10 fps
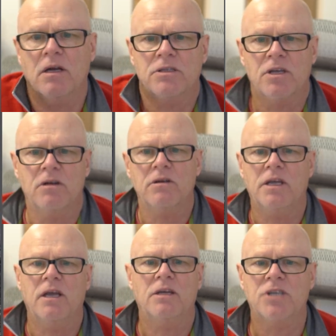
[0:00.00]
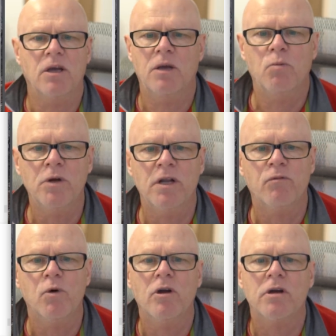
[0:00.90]
So it wouldn't
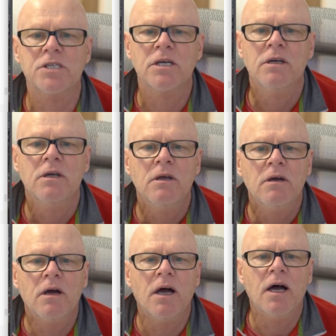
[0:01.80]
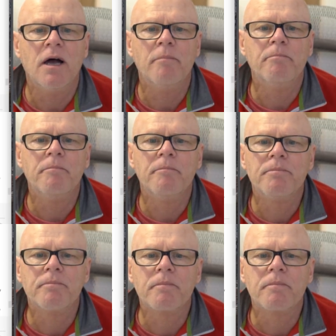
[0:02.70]
have worked. Kenneth